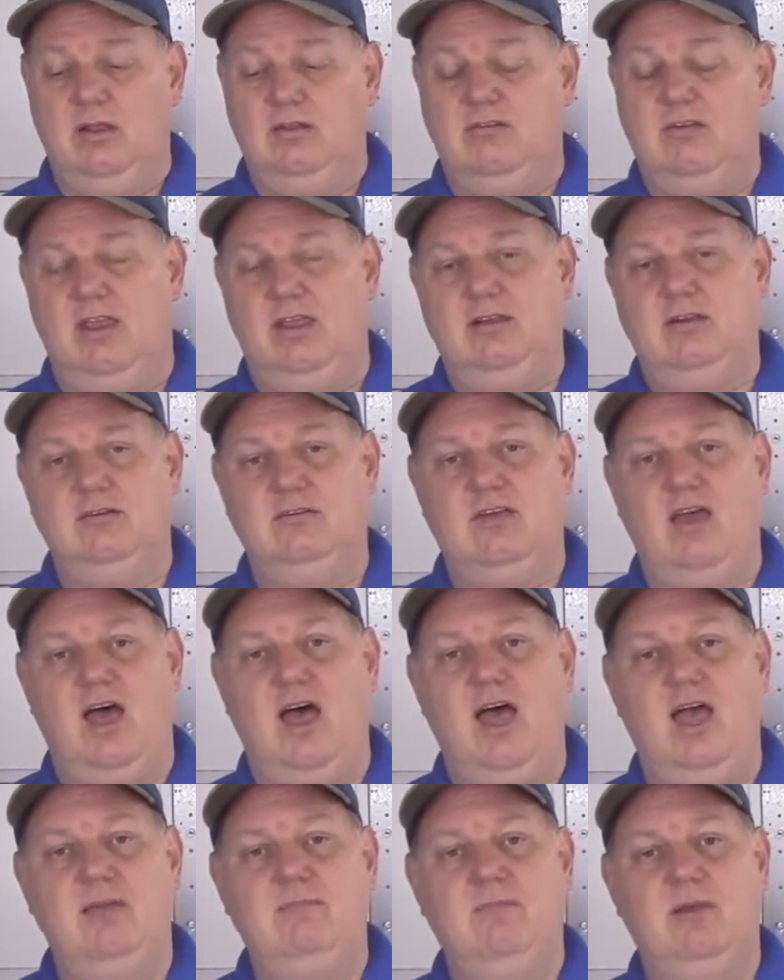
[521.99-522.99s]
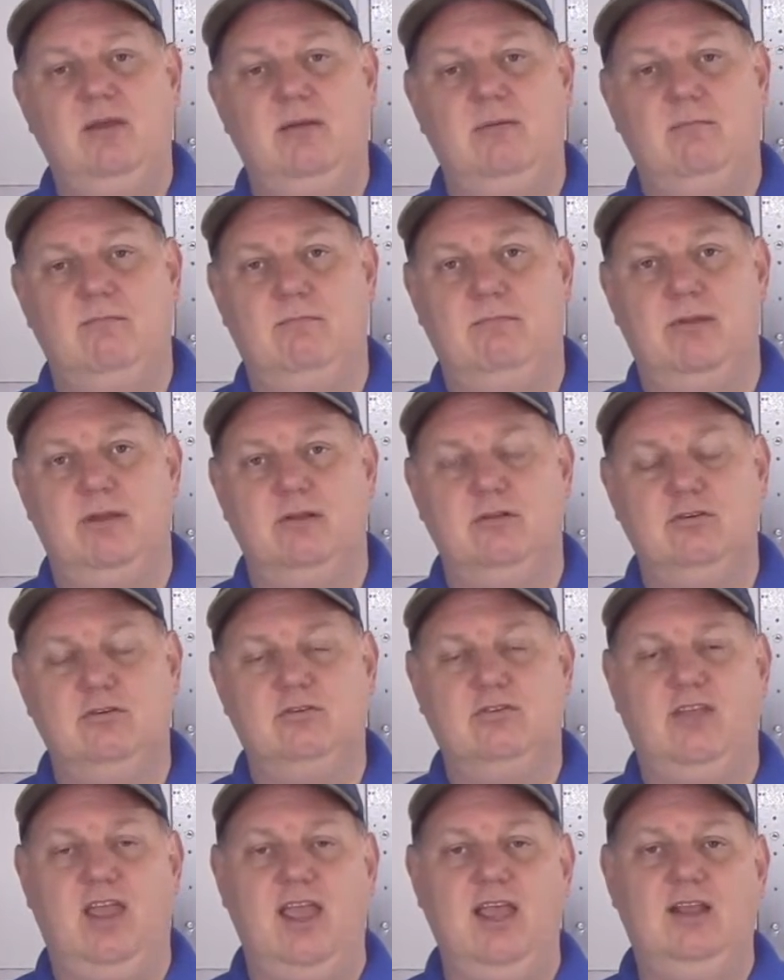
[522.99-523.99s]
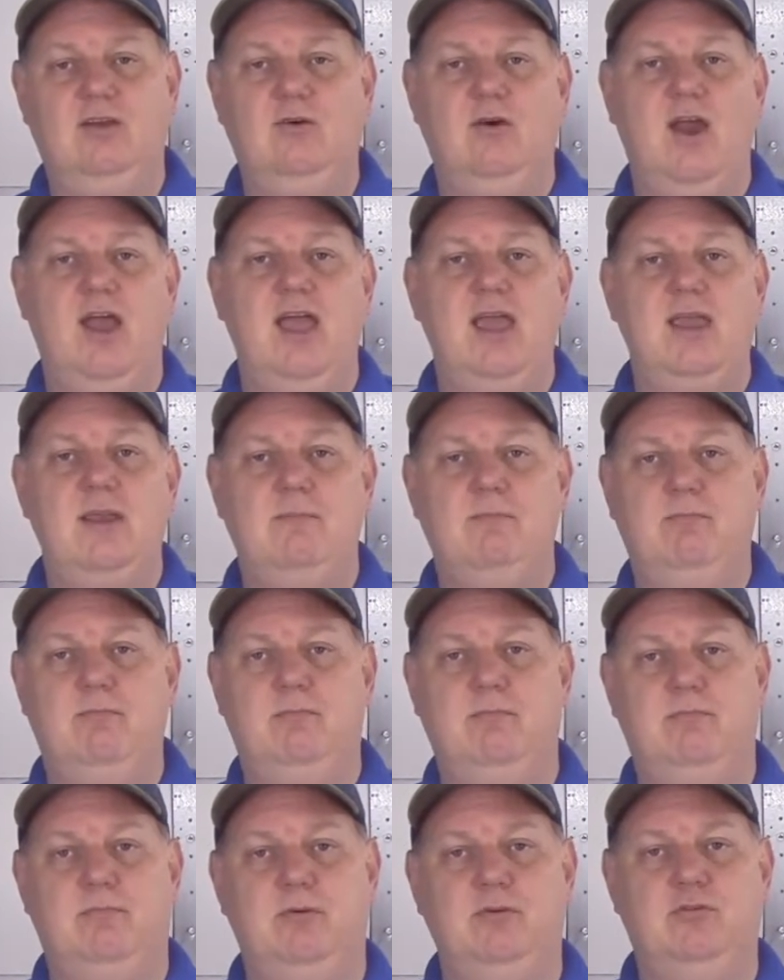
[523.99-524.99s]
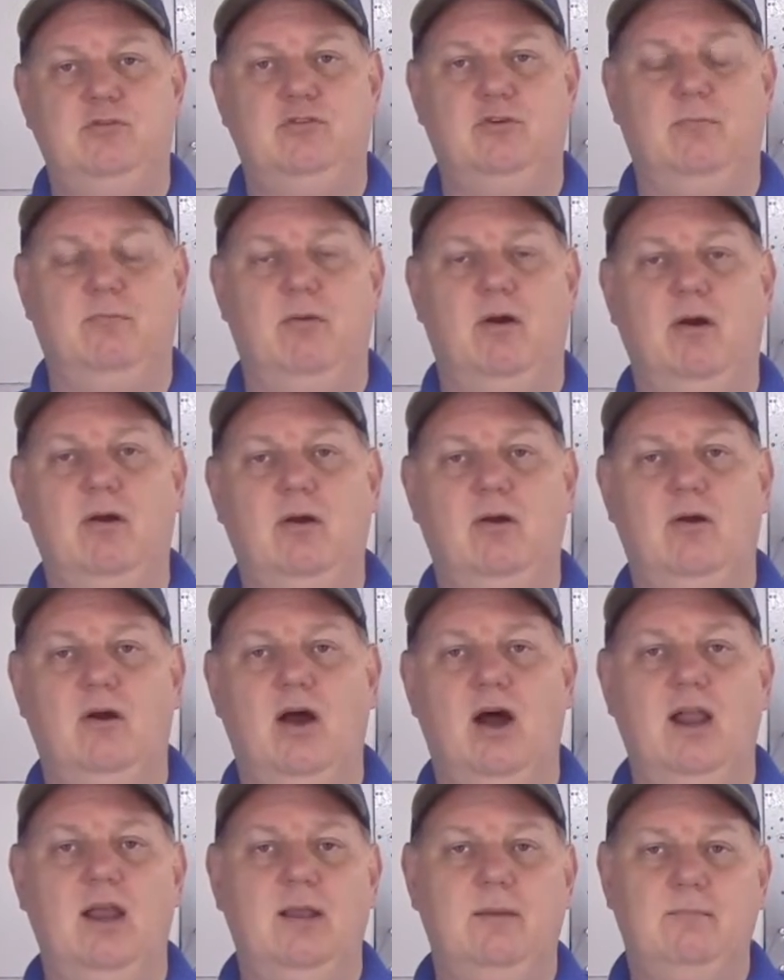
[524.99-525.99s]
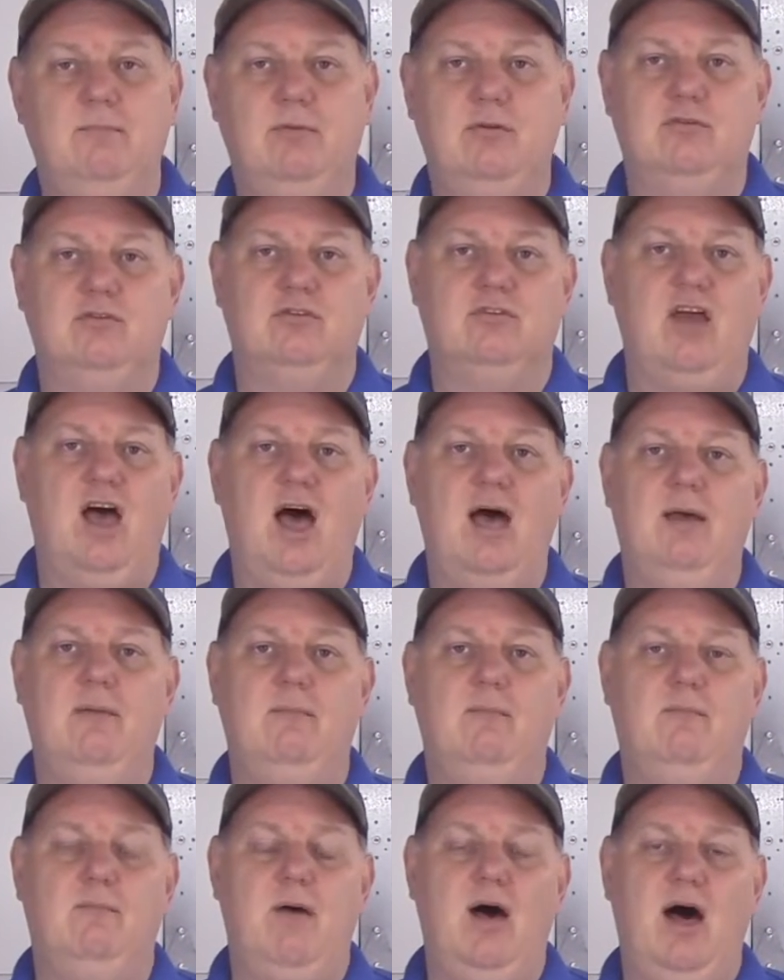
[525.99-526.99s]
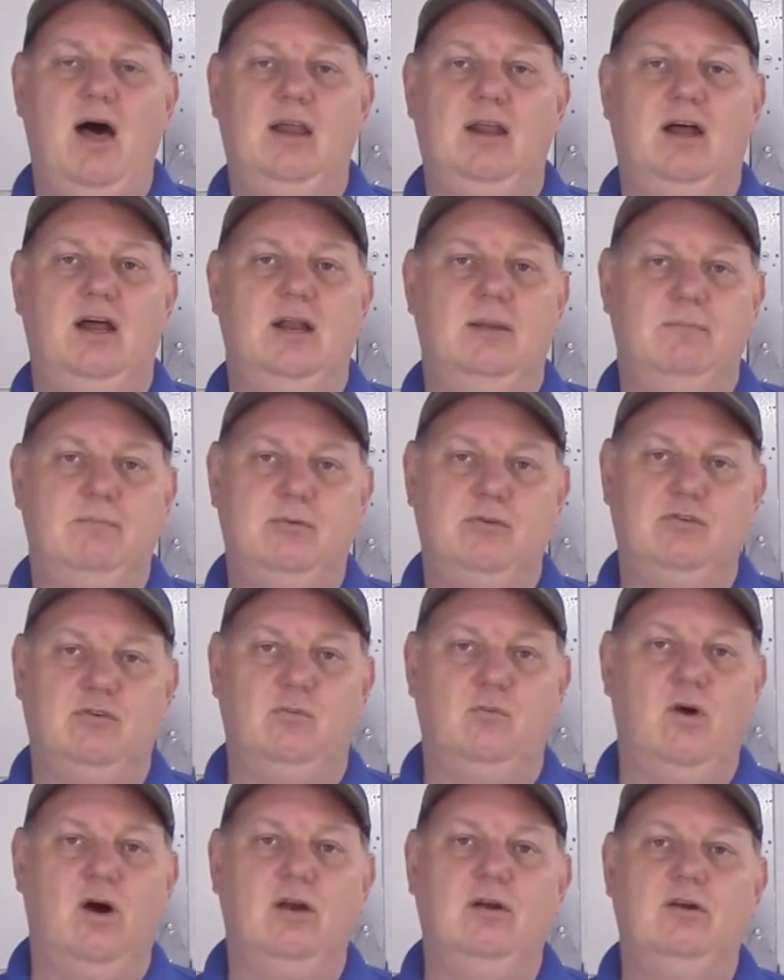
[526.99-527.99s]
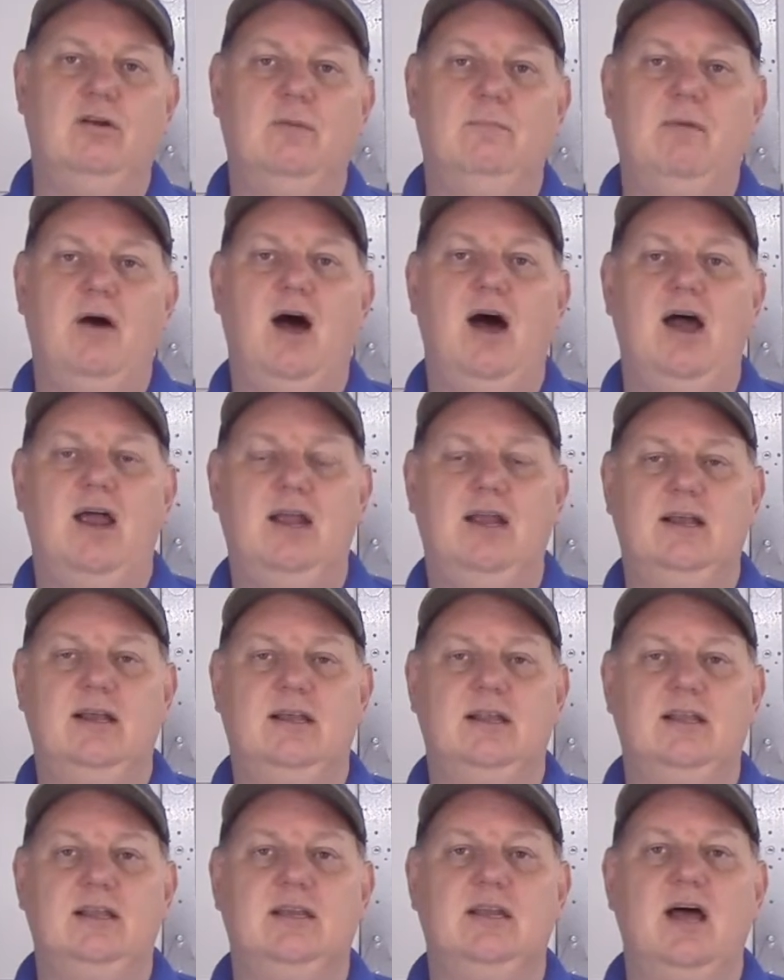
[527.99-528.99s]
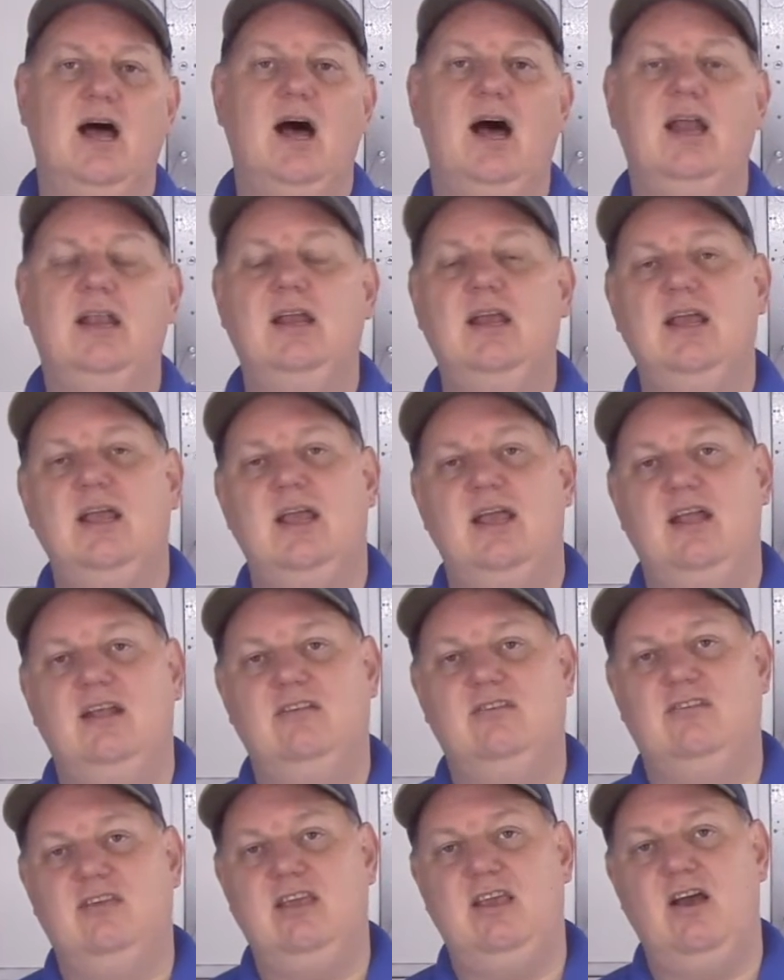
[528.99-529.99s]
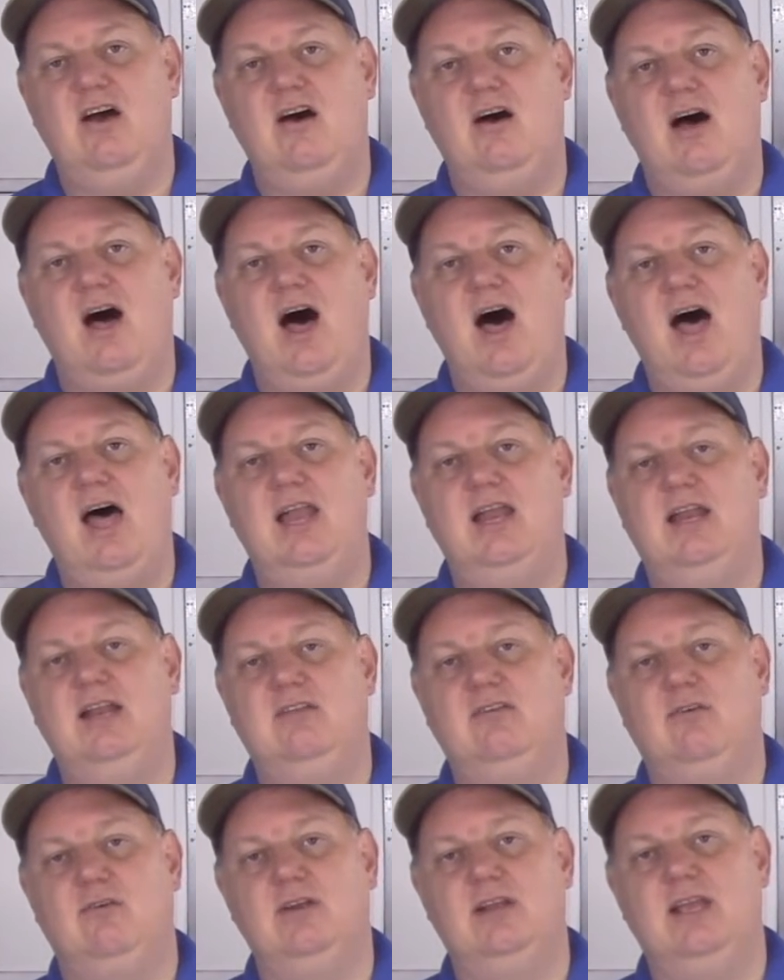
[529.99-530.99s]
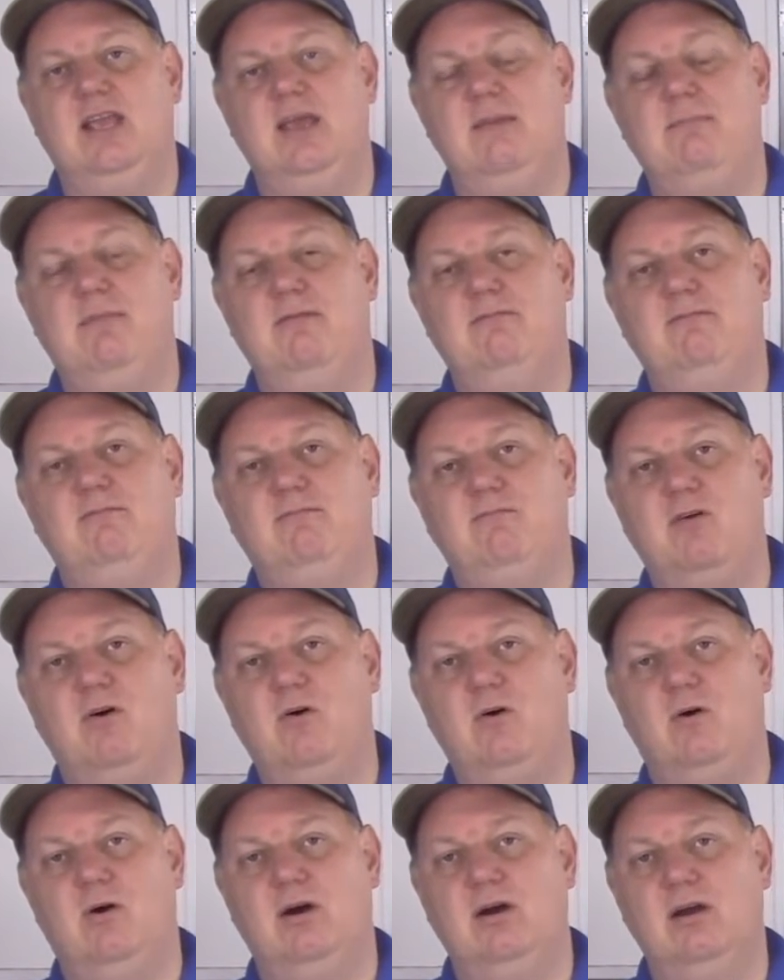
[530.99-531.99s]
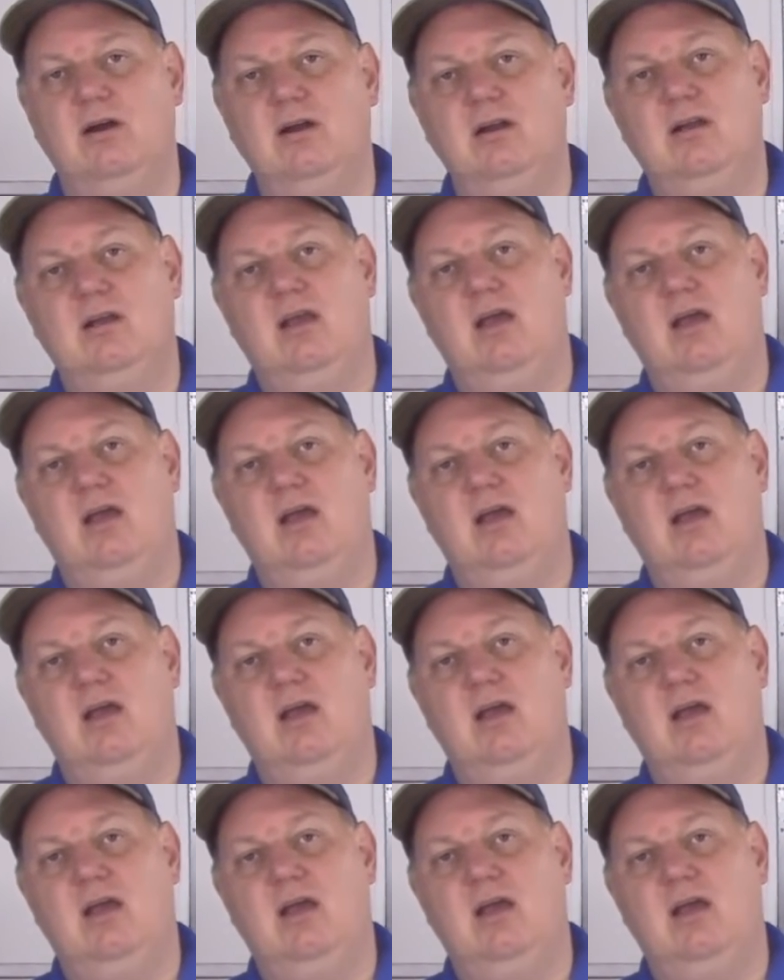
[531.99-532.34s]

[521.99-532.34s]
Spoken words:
take your time, build your stand gray, put your burner on it, put your top pot on it, put some water in your pot and click it on and see how hot it's going to get before